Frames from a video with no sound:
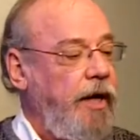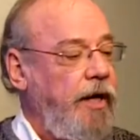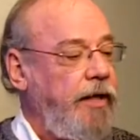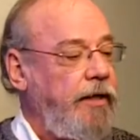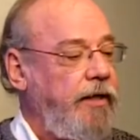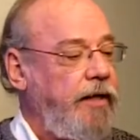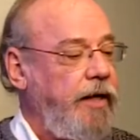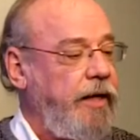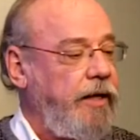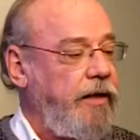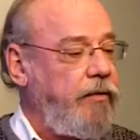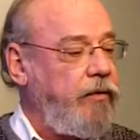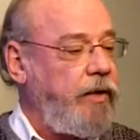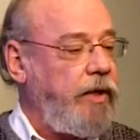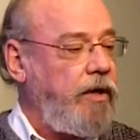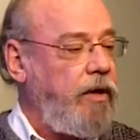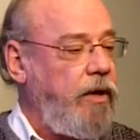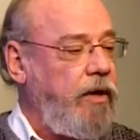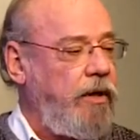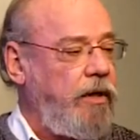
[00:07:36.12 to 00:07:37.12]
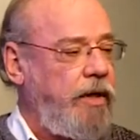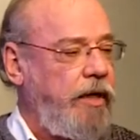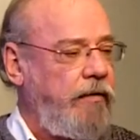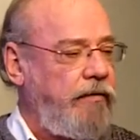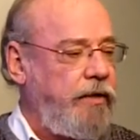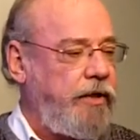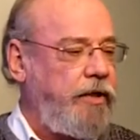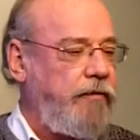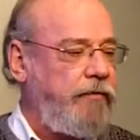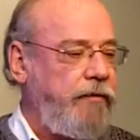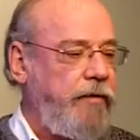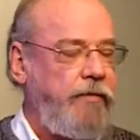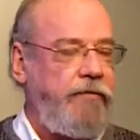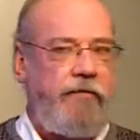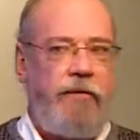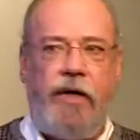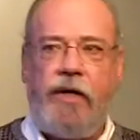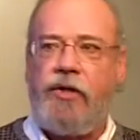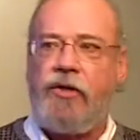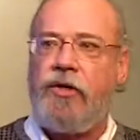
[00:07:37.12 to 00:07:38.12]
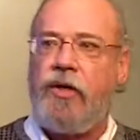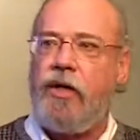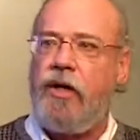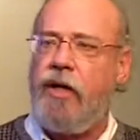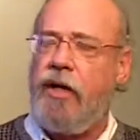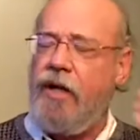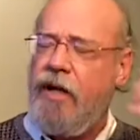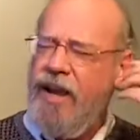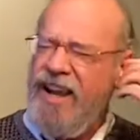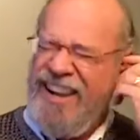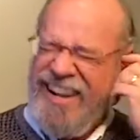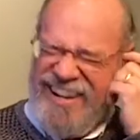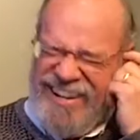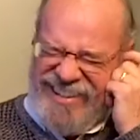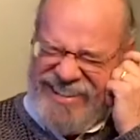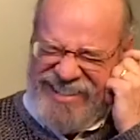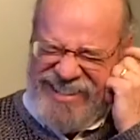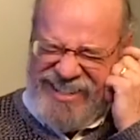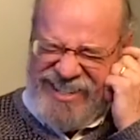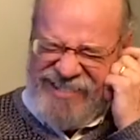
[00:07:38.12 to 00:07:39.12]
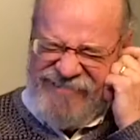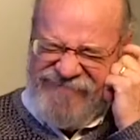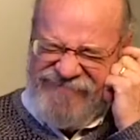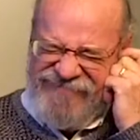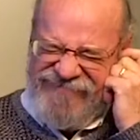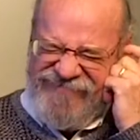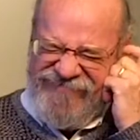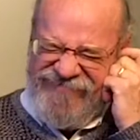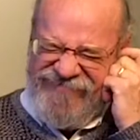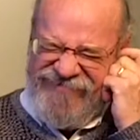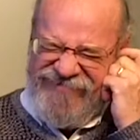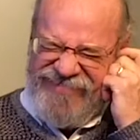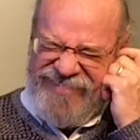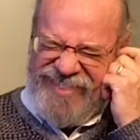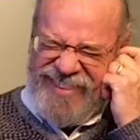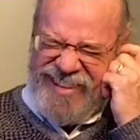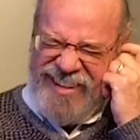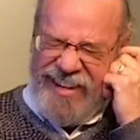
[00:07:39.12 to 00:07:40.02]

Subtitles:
And we all have a different function. And I'm